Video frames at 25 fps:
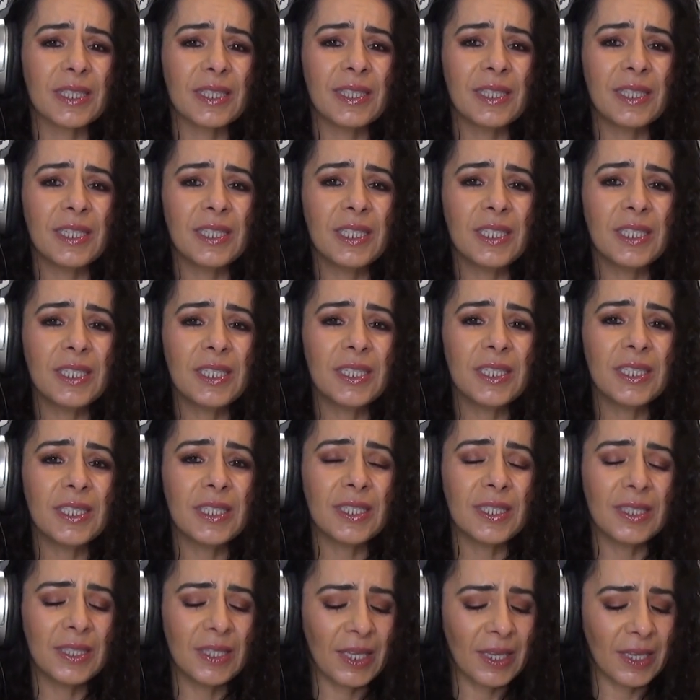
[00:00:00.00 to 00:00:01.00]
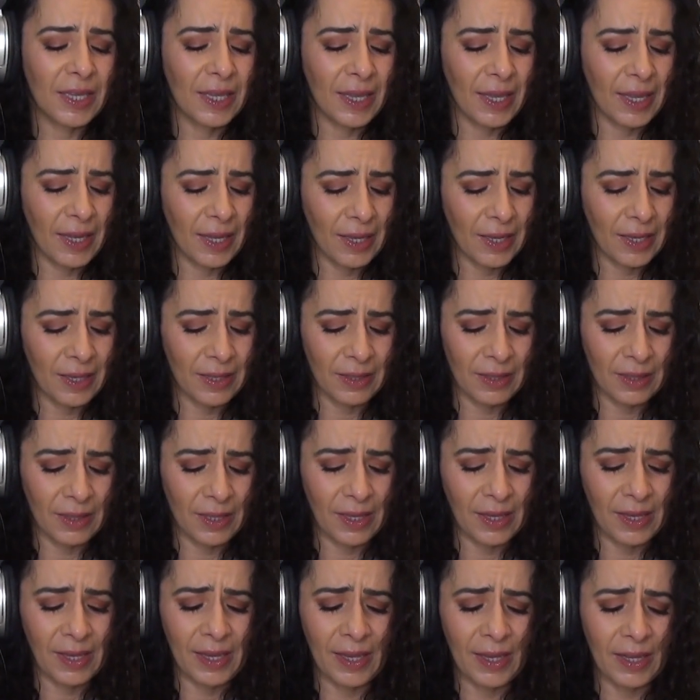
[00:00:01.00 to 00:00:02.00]
They
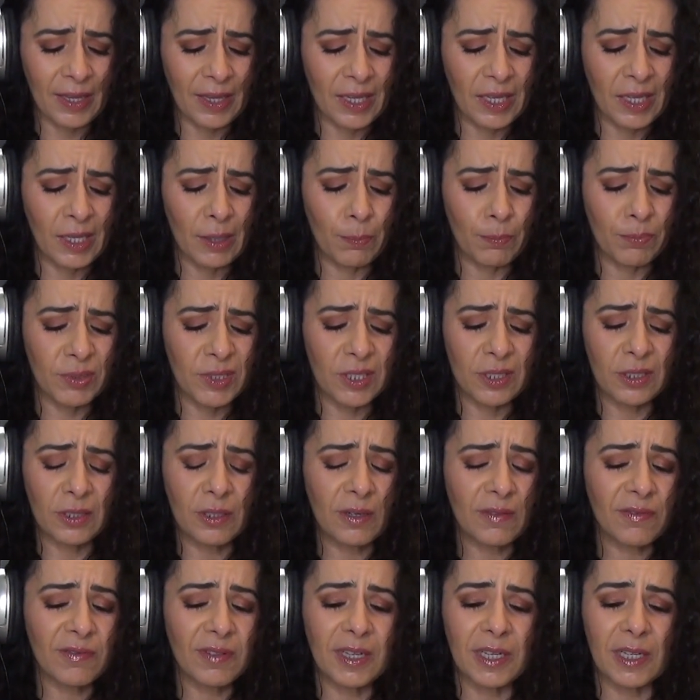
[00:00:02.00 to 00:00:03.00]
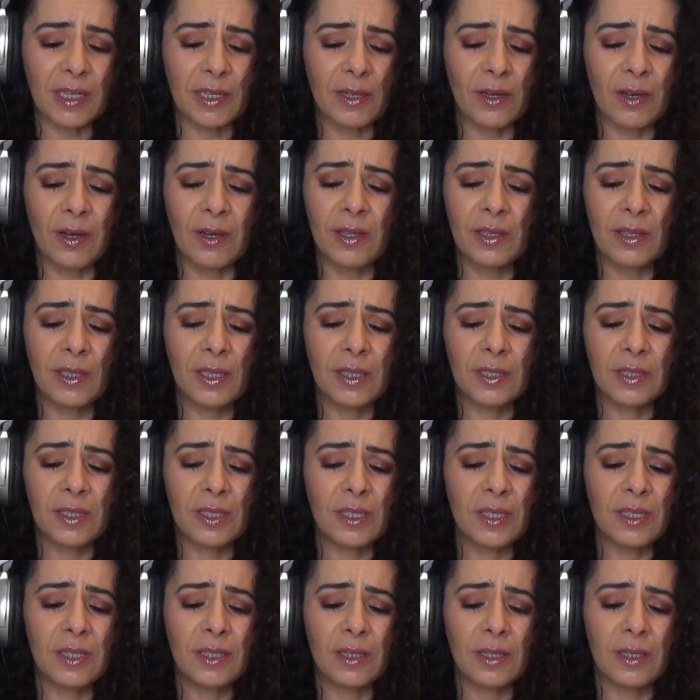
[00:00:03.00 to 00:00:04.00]
can't keep serving all these
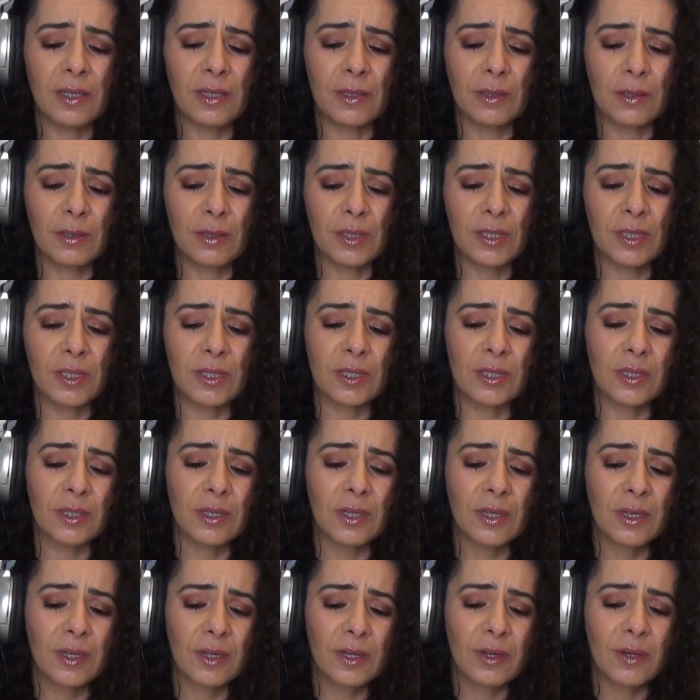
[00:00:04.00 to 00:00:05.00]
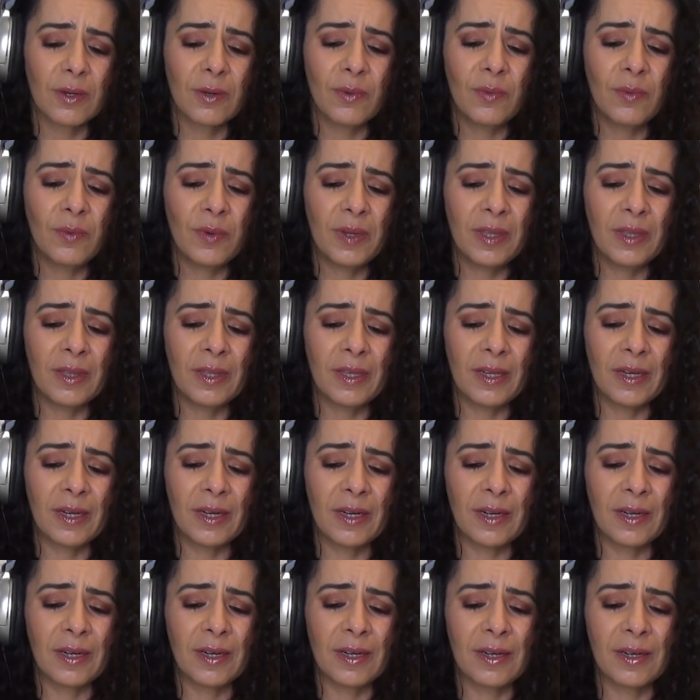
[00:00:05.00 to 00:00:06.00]
years when
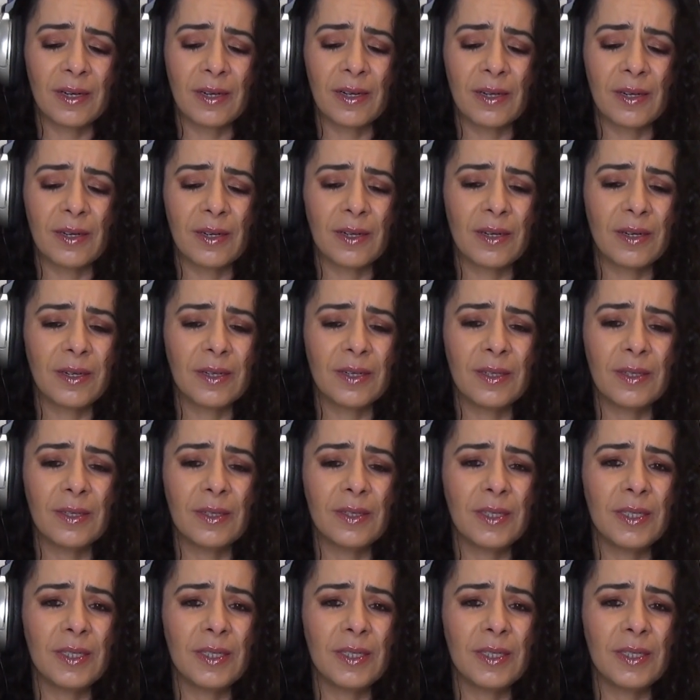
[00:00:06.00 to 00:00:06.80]
they're,